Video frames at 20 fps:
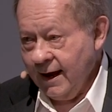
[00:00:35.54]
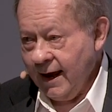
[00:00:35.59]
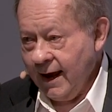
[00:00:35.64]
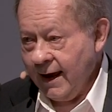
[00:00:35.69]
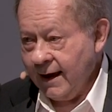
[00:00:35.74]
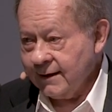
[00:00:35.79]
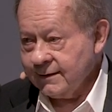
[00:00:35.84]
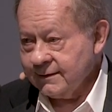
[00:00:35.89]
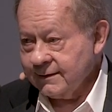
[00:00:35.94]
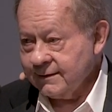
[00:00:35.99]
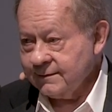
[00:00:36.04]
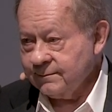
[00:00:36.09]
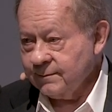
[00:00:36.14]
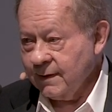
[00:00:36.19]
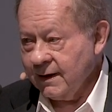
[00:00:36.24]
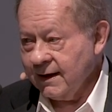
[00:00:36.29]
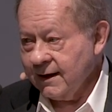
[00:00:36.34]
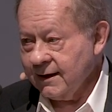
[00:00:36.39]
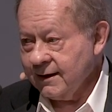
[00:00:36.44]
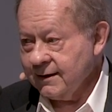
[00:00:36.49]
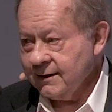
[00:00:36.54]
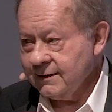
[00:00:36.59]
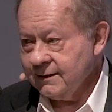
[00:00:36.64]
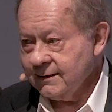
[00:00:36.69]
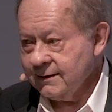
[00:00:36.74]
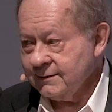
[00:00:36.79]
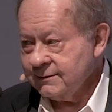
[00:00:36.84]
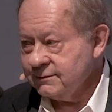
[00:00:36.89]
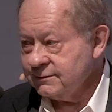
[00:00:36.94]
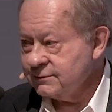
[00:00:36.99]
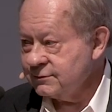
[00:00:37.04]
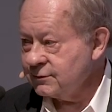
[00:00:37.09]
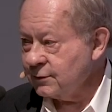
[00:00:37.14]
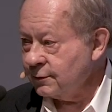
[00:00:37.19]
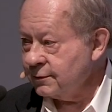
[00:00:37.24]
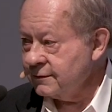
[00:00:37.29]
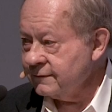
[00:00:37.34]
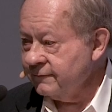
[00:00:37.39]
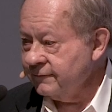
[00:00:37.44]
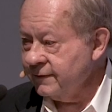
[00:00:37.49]
And in my
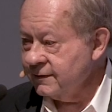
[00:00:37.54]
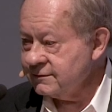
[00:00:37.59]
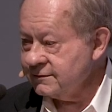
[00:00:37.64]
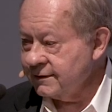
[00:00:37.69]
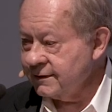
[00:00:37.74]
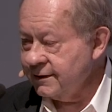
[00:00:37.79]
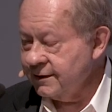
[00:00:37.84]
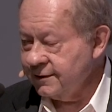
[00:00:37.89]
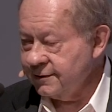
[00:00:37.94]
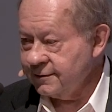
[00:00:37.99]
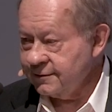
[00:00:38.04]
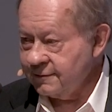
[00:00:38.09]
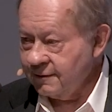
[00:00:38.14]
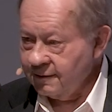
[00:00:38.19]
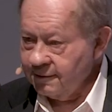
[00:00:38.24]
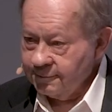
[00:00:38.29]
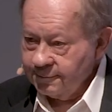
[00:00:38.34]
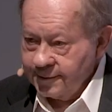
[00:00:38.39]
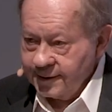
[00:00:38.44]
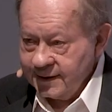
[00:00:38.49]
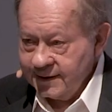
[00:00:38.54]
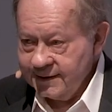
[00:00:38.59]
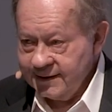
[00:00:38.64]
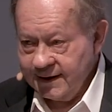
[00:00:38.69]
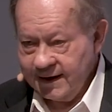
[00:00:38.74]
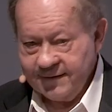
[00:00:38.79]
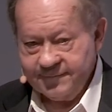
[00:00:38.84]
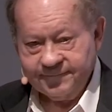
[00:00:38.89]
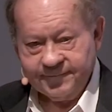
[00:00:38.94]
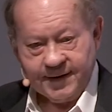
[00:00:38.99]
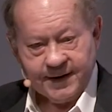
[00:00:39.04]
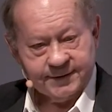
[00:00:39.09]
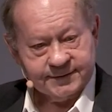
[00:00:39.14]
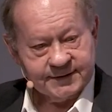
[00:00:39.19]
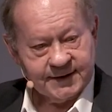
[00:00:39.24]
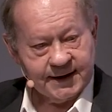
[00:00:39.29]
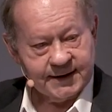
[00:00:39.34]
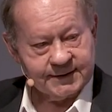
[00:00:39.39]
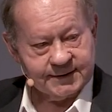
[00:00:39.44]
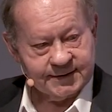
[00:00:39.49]
short visit here already, I
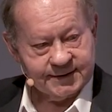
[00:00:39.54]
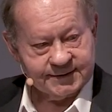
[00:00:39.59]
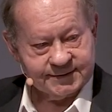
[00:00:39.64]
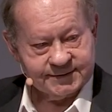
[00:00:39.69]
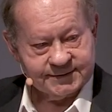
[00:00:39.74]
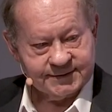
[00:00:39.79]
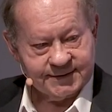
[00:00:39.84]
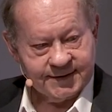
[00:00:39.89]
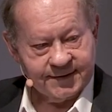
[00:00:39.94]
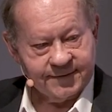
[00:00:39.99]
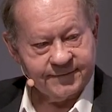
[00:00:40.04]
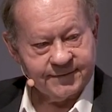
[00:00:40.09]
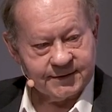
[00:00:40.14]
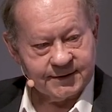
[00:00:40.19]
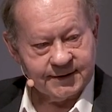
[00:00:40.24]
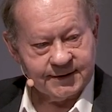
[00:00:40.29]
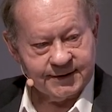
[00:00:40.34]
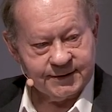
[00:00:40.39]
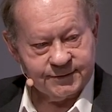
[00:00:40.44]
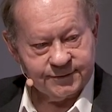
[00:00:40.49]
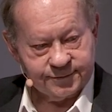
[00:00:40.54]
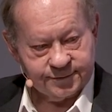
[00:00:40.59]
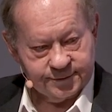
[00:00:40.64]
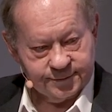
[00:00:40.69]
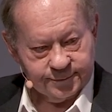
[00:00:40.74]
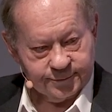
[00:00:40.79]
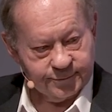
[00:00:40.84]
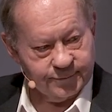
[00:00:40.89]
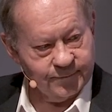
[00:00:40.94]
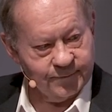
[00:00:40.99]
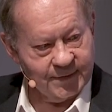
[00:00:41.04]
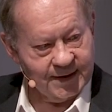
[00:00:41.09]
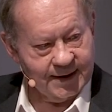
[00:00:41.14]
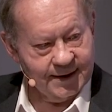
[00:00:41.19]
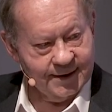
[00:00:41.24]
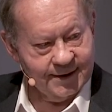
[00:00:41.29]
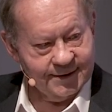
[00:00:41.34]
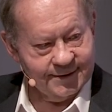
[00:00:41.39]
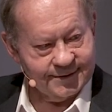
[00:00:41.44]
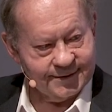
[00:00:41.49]
found that is definitely true.
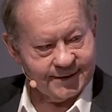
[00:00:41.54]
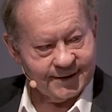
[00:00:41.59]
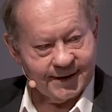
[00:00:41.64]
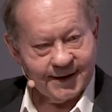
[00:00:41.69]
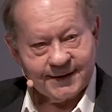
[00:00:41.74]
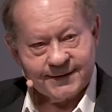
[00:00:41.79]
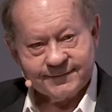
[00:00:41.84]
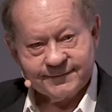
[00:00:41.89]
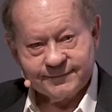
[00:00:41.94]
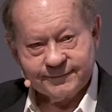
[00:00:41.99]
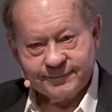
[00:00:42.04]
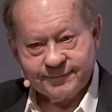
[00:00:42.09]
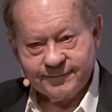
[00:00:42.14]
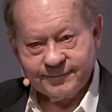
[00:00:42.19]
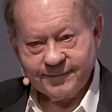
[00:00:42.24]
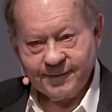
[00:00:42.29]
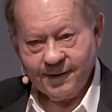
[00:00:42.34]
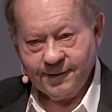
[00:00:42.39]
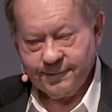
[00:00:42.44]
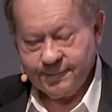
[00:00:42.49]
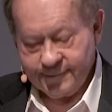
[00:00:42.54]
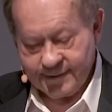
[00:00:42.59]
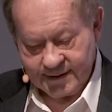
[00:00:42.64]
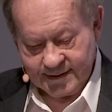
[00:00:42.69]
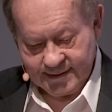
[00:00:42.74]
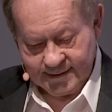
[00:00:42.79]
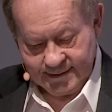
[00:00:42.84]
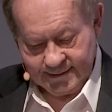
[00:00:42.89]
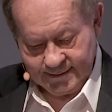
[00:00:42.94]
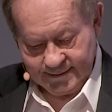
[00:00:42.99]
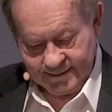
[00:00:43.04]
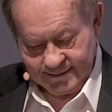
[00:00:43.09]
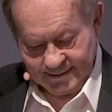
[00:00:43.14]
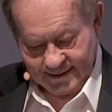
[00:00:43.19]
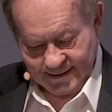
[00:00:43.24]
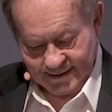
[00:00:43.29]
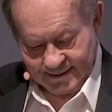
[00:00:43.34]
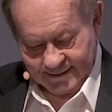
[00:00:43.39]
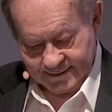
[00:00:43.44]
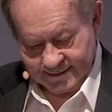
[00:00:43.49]
That I've
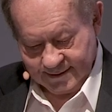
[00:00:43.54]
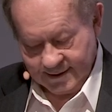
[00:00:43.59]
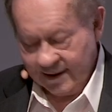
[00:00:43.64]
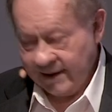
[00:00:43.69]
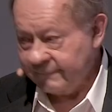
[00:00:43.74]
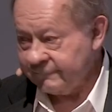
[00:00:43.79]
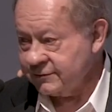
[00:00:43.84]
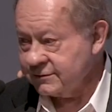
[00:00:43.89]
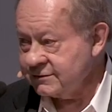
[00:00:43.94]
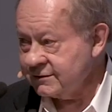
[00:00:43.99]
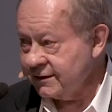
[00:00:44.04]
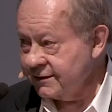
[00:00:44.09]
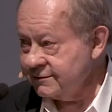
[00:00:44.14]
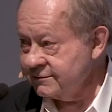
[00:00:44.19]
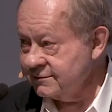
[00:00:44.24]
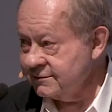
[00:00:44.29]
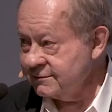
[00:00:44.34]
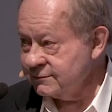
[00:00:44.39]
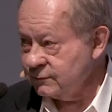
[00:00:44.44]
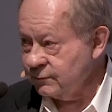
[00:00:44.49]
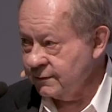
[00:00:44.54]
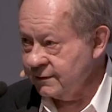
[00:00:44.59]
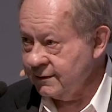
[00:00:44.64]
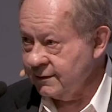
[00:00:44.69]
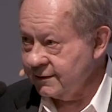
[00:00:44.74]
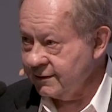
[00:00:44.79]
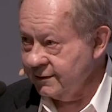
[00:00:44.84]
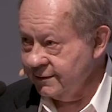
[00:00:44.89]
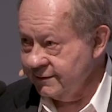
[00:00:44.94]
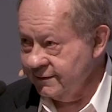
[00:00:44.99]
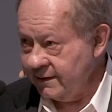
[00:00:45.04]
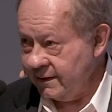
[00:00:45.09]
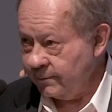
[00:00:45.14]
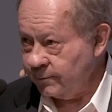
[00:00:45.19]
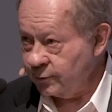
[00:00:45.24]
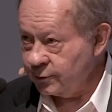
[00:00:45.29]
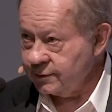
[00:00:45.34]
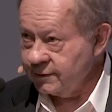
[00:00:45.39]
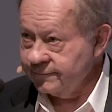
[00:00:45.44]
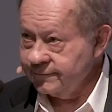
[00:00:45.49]
already had conversations with a good
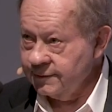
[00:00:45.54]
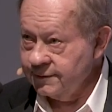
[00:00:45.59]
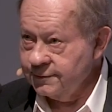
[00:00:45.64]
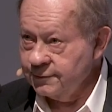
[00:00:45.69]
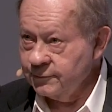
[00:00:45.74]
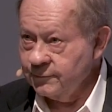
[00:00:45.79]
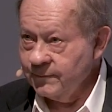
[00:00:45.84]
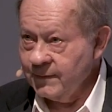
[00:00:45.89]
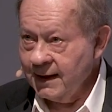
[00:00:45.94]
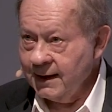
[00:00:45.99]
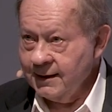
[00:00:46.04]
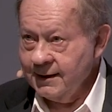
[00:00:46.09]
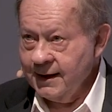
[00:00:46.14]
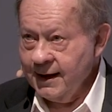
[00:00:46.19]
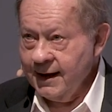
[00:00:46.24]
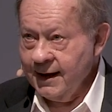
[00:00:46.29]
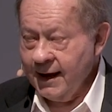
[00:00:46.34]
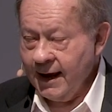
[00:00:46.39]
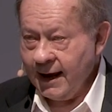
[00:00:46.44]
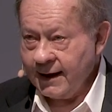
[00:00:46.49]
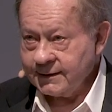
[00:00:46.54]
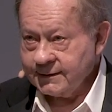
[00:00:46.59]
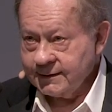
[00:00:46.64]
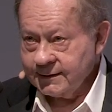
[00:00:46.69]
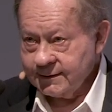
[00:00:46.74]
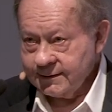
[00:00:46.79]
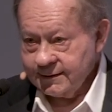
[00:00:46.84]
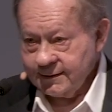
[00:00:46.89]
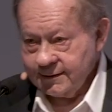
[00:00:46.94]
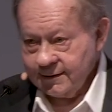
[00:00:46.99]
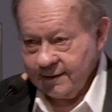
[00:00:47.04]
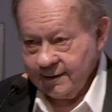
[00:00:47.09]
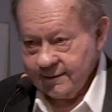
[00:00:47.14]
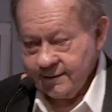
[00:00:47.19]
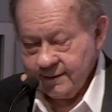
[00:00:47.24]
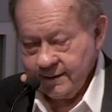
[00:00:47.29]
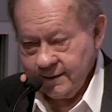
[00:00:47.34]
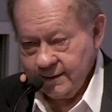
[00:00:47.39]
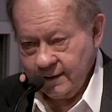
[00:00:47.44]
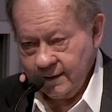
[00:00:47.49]
number of you, and
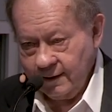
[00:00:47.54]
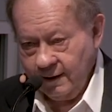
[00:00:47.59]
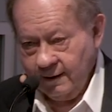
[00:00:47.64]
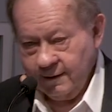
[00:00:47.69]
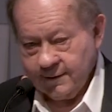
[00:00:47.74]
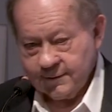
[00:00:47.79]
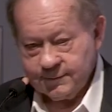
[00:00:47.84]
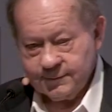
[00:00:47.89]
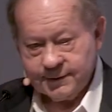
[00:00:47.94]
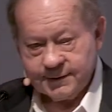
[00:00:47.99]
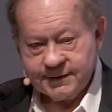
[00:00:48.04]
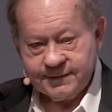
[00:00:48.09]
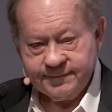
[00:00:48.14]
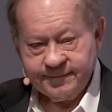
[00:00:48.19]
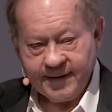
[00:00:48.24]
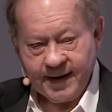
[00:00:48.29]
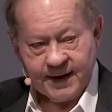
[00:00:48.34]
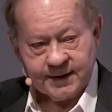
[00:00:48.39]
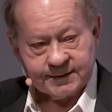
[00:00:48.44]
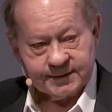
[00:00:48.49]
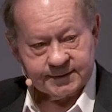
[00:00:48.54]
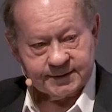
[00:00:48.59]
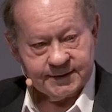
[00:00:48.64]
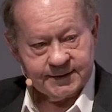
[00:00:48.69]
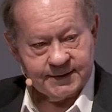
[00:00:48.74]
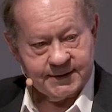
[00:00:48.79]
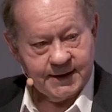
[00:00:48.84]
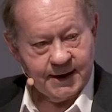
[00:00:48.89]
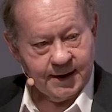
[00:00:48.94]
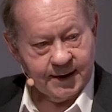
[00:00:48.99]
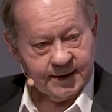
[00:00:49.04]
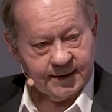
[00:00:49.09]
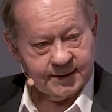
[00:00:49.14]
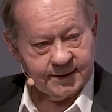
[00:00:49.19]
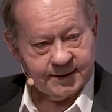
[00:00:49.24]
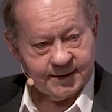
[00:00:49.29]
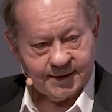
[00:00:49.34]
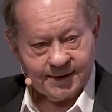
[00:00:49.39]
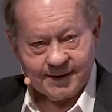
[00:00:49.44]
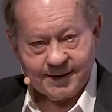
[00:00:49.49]
along with faculty,
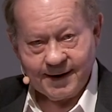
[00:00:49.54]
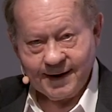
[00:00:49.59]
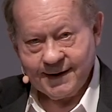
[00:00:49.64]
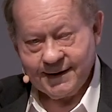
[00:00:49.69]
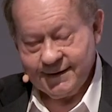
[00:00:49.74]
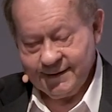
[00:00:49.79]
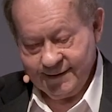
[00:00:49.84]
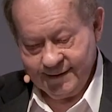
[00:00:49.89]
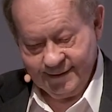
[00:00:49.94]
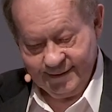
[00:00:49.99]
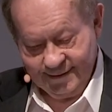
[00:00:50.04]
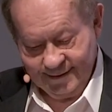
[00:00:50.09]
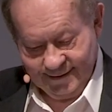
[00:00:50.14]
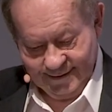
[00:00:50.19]
and I